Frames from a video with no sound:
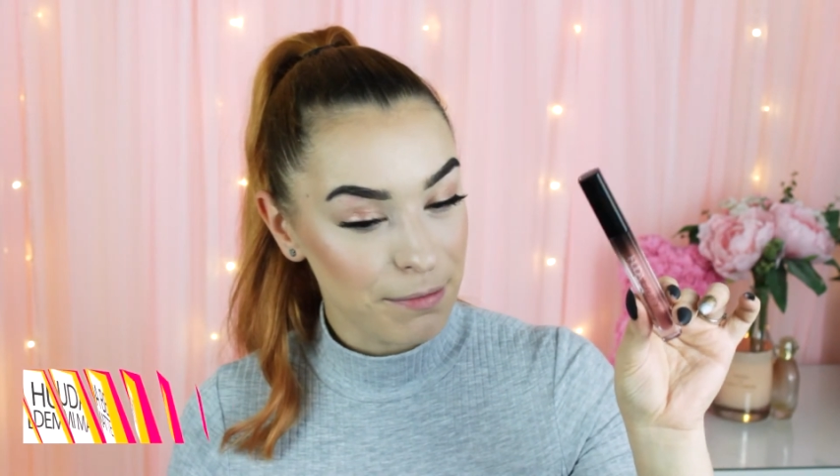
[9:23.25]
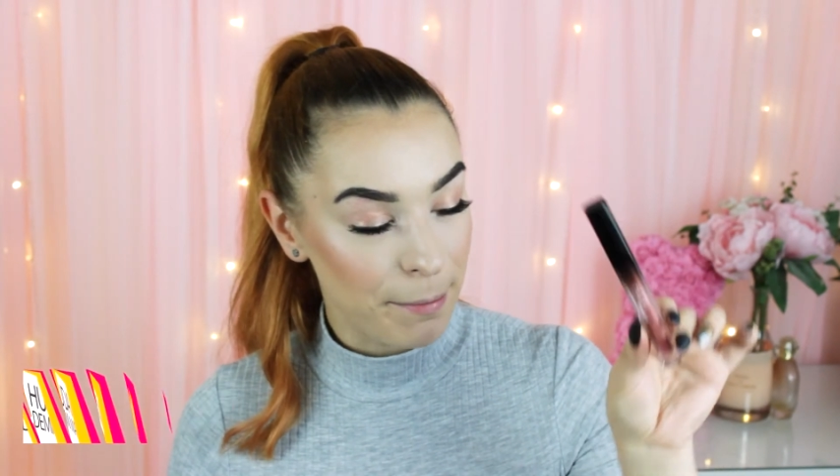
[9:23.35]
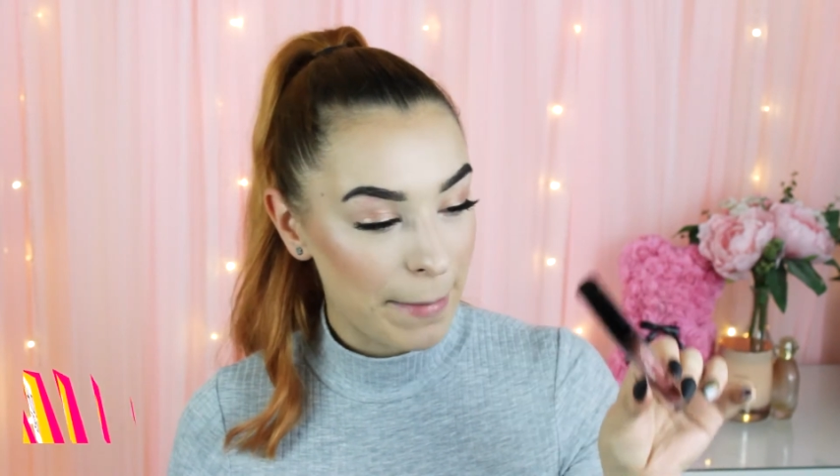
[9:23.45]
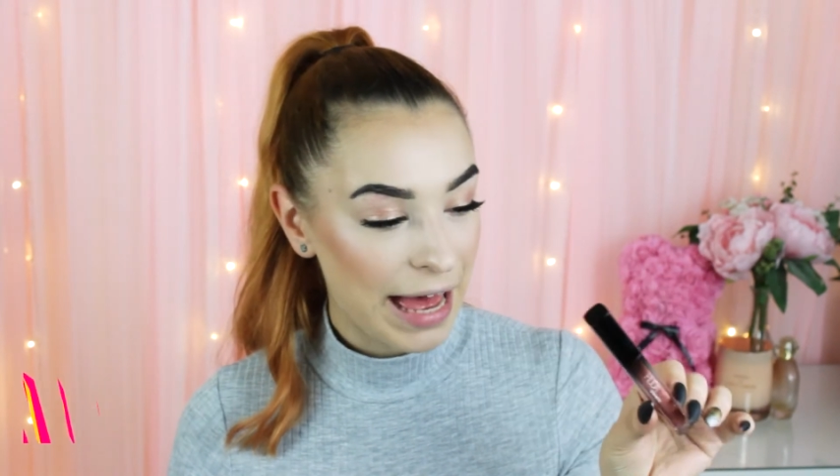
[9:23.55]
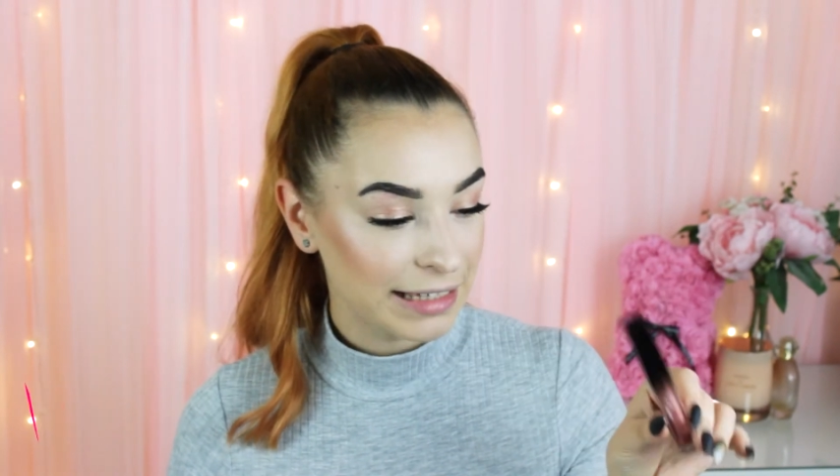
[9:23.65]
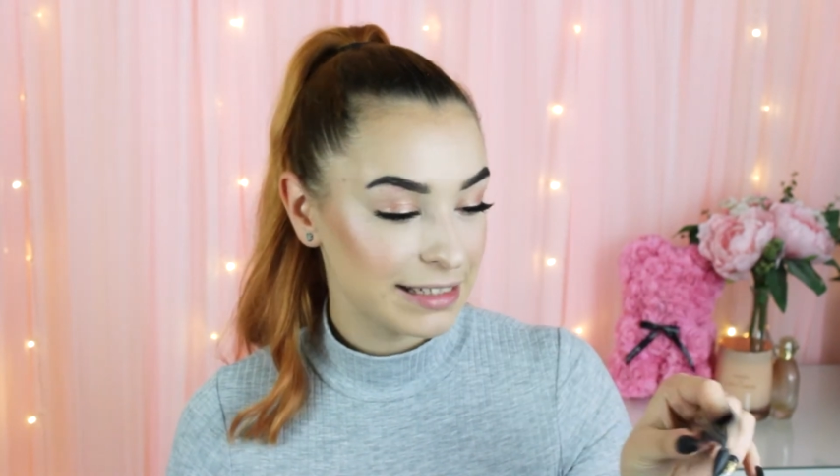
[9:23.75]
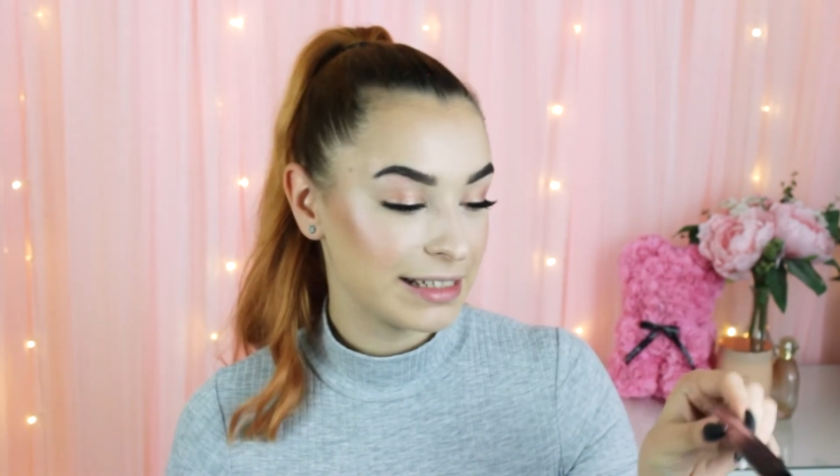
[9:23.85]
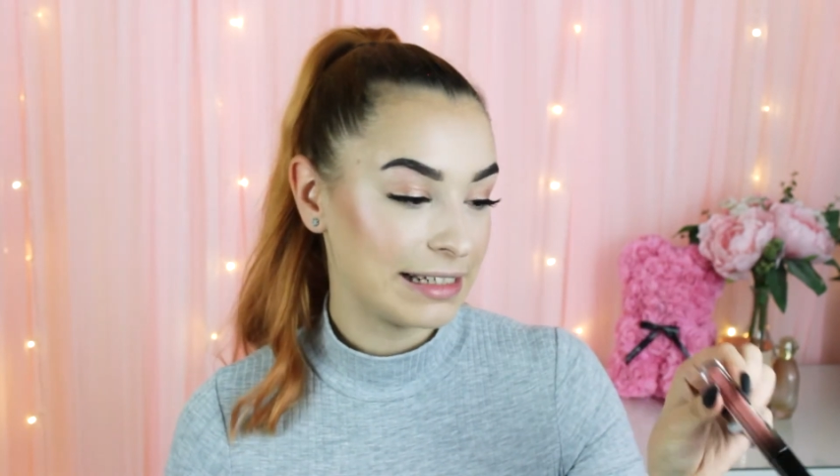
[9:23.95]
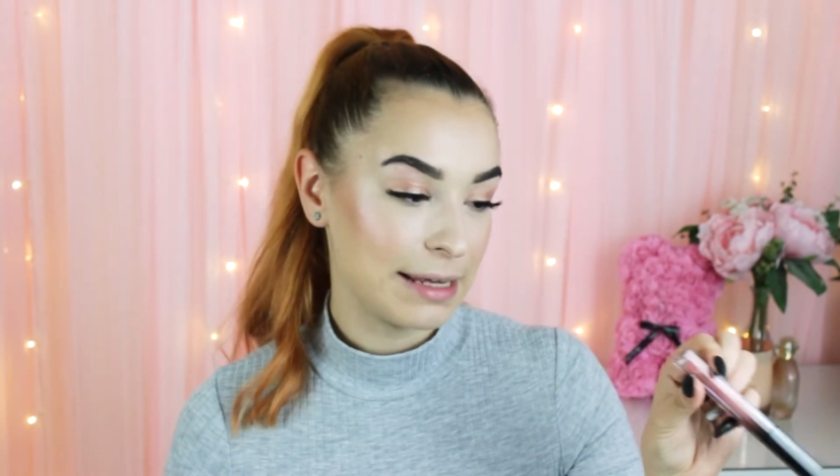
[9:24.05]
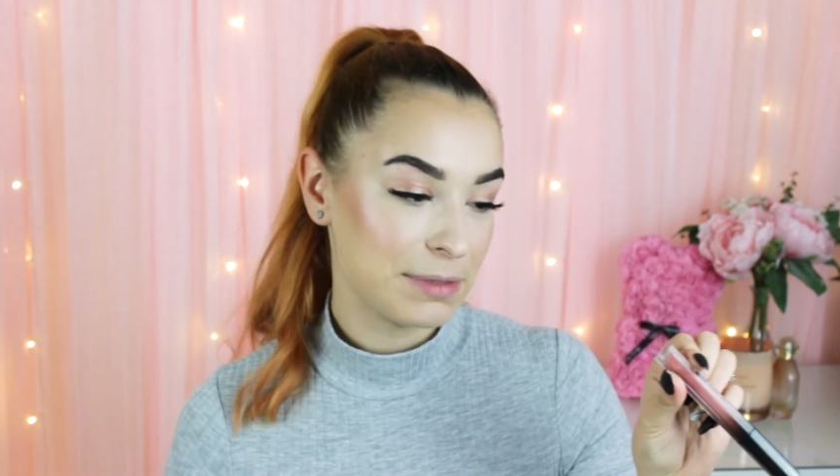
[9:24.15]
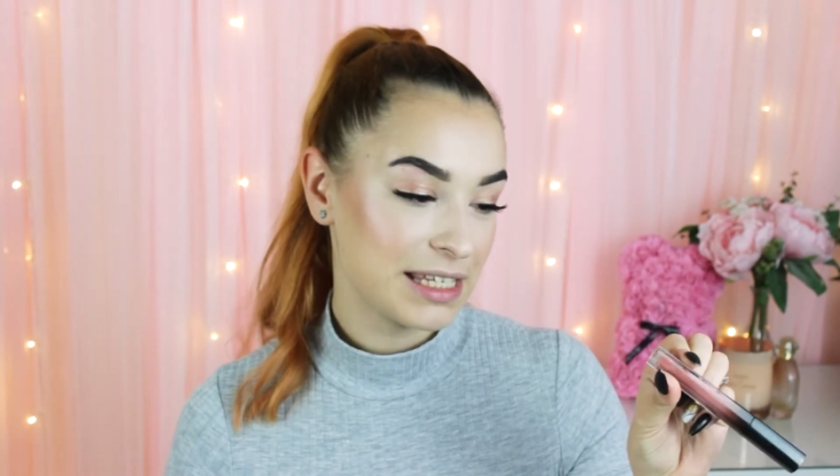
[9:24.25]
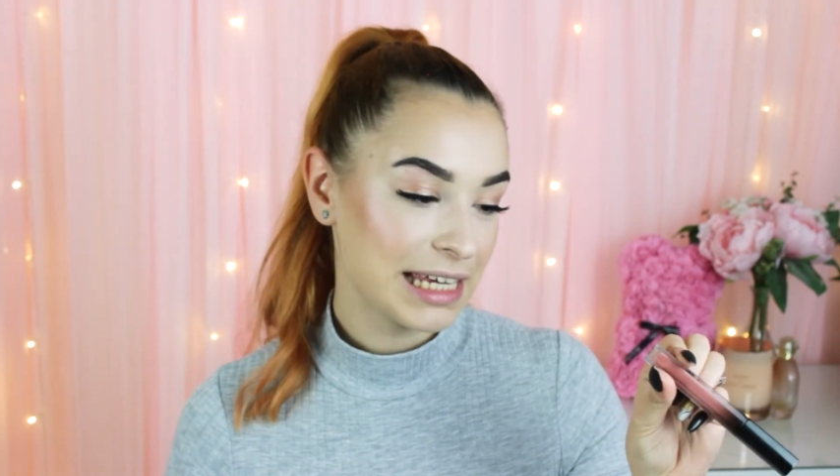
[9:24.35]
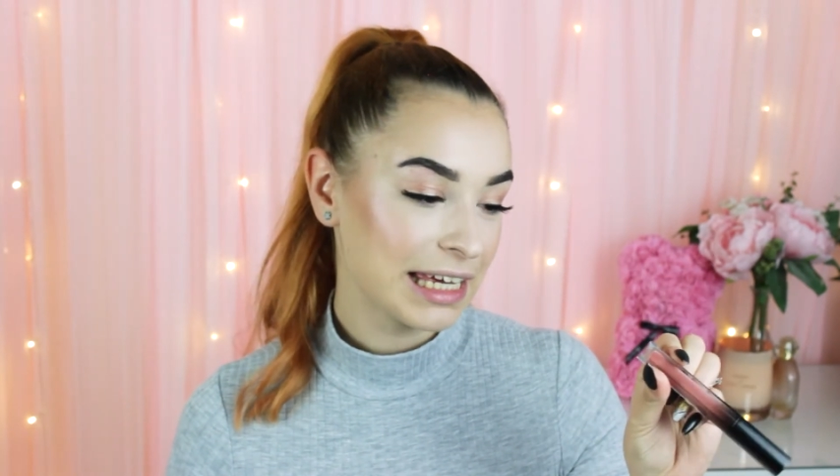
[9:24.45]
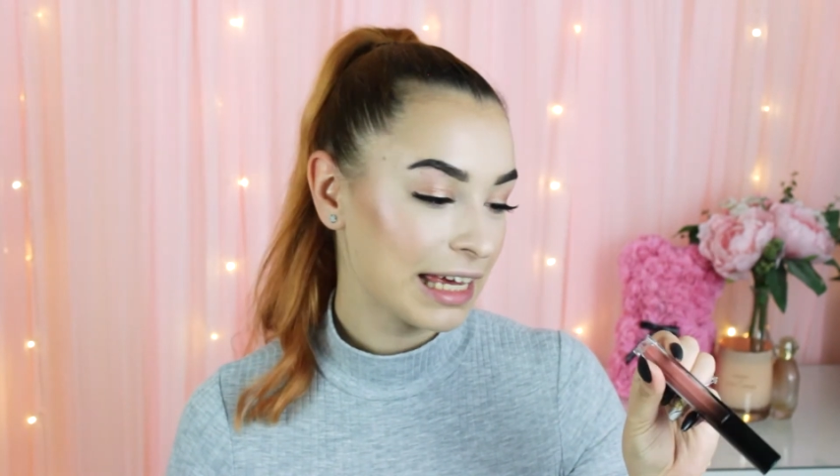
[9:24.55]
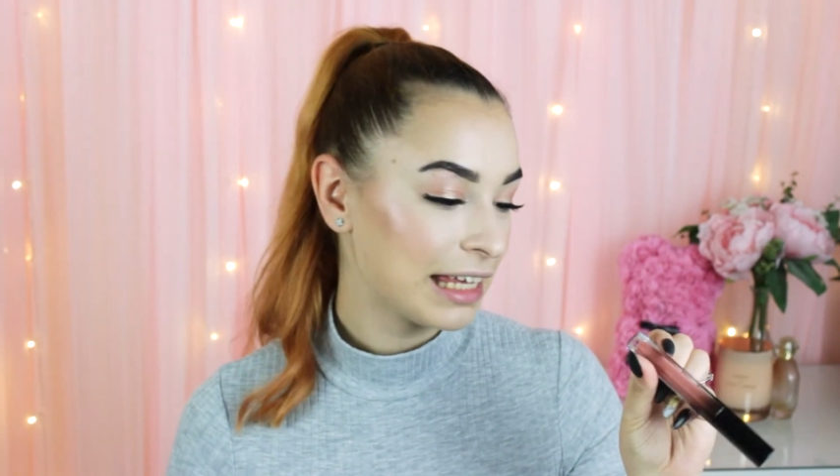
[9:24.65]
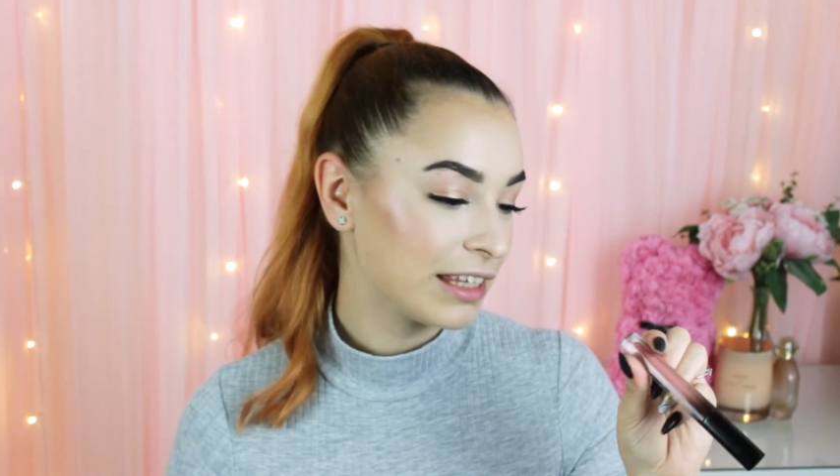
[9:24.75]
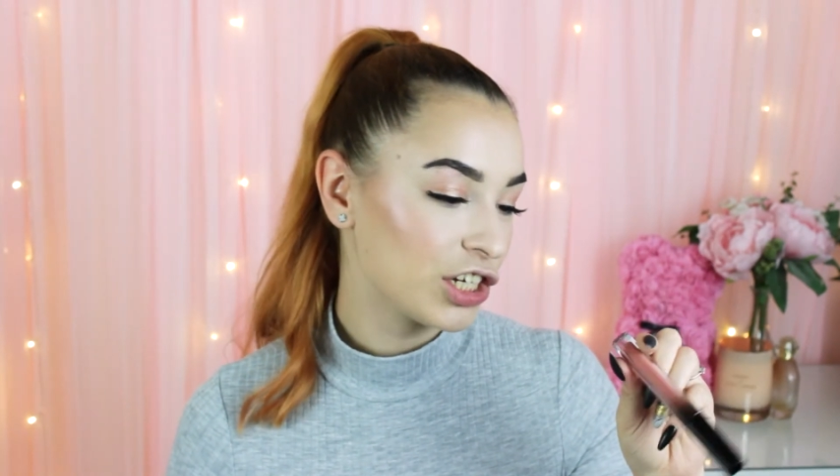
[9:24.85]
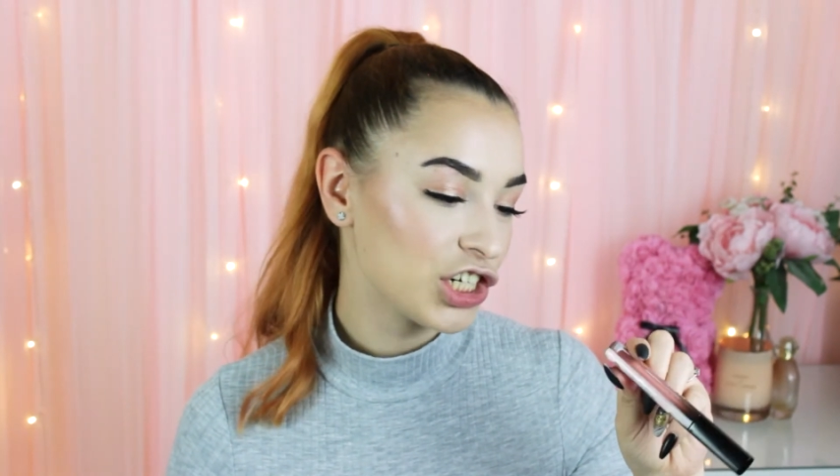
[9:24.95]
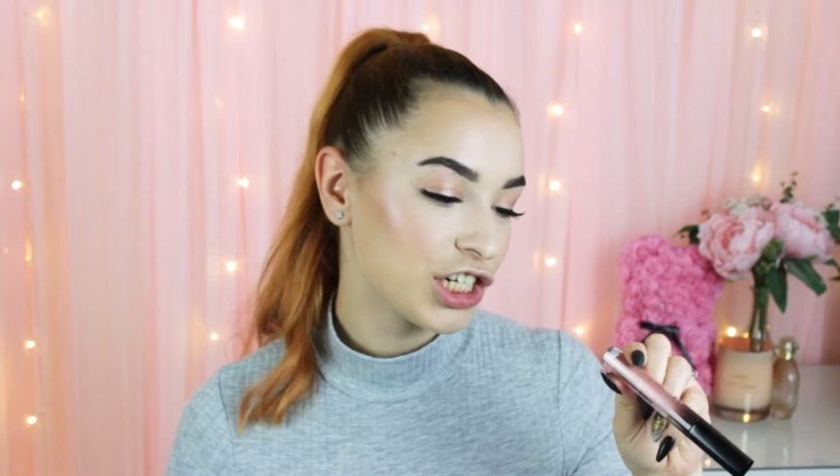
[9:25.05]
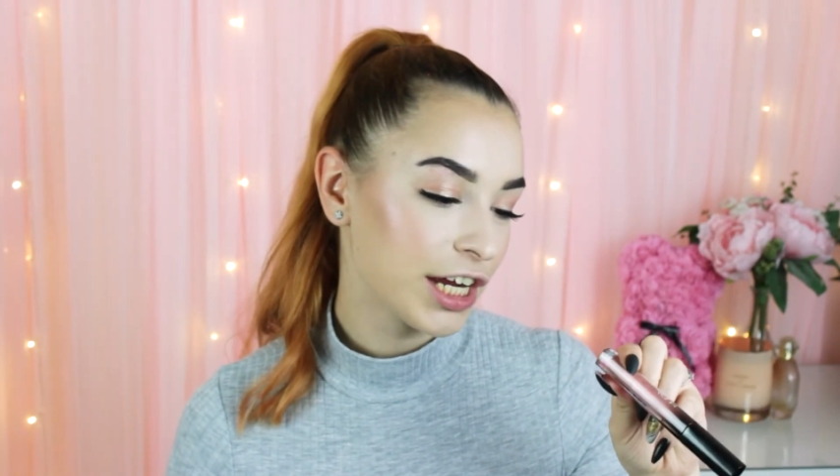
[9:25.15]
matte lipstick in the
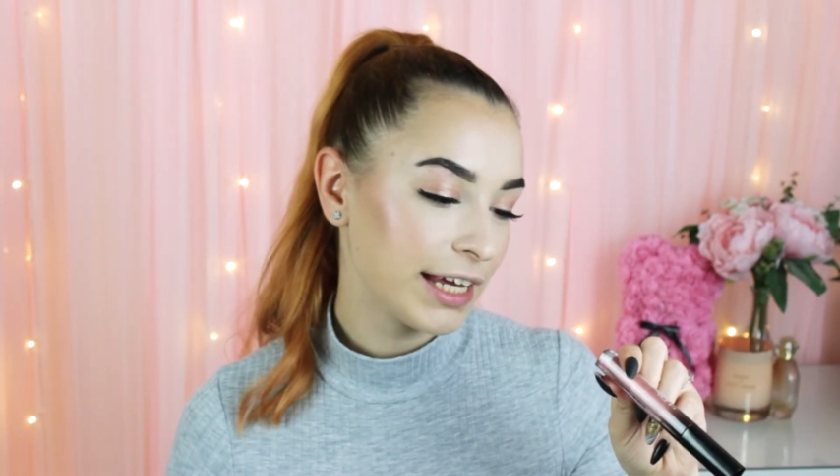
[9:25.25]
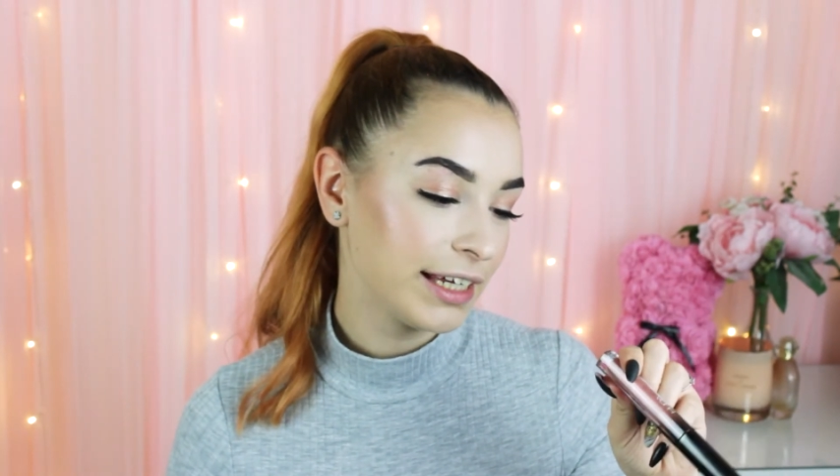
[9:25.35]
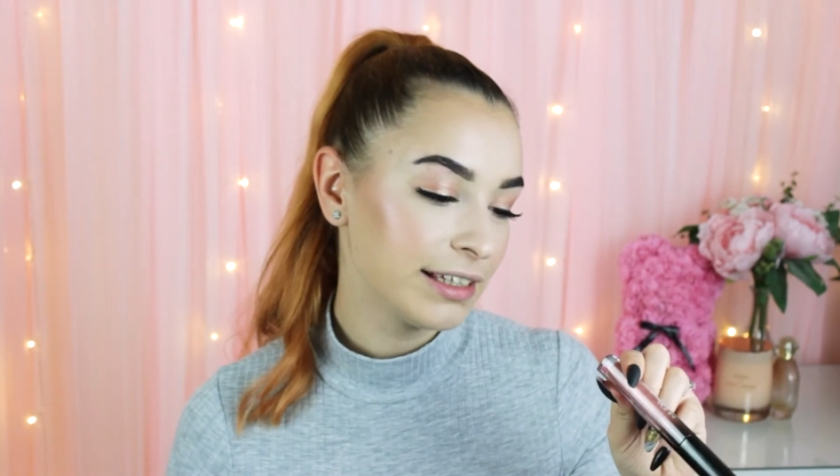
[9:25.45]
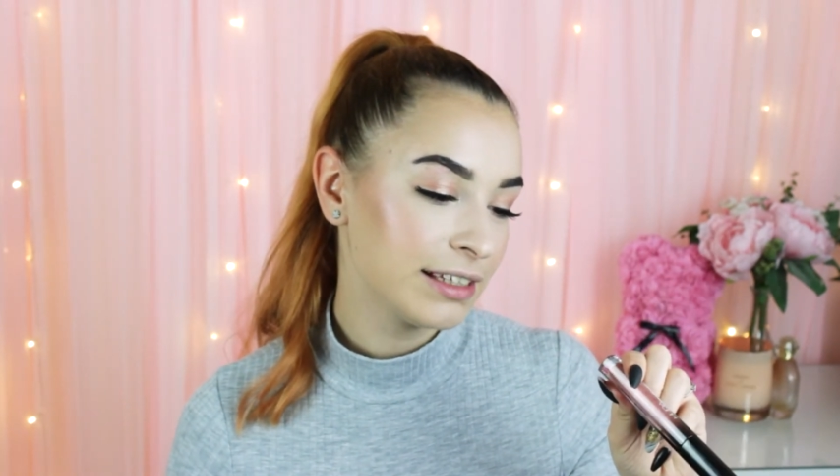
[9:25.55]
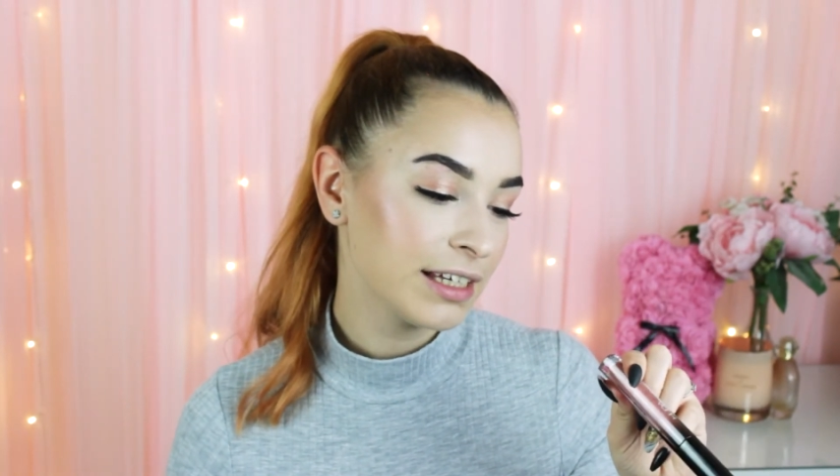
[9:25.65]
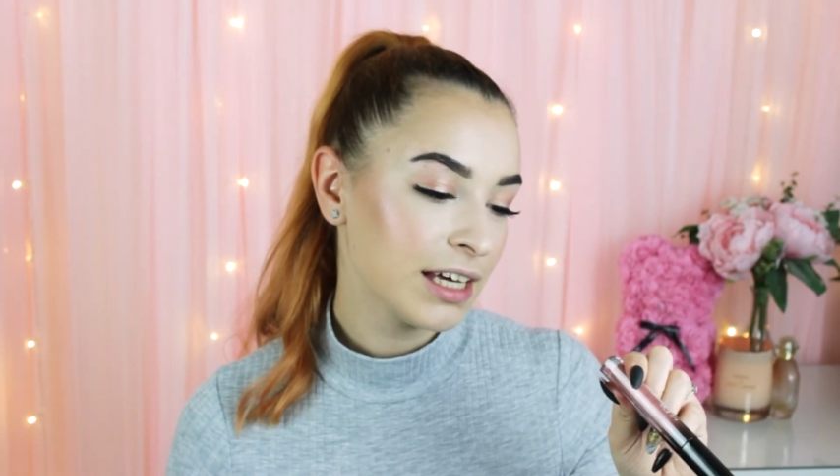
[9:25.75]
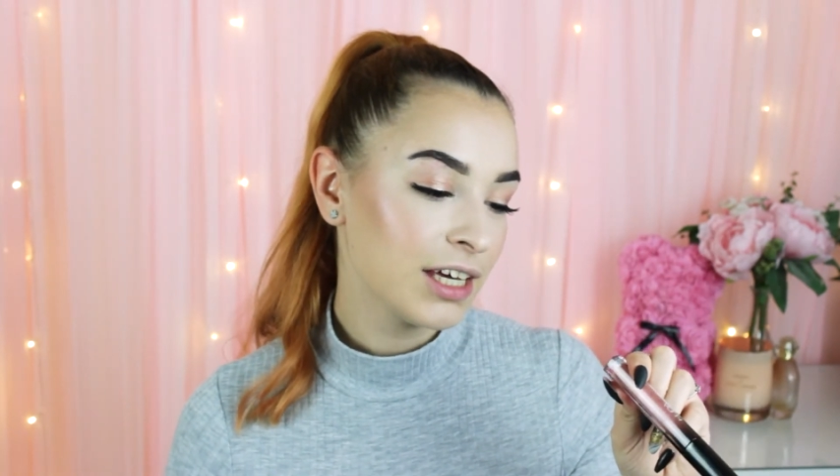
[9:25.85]
shade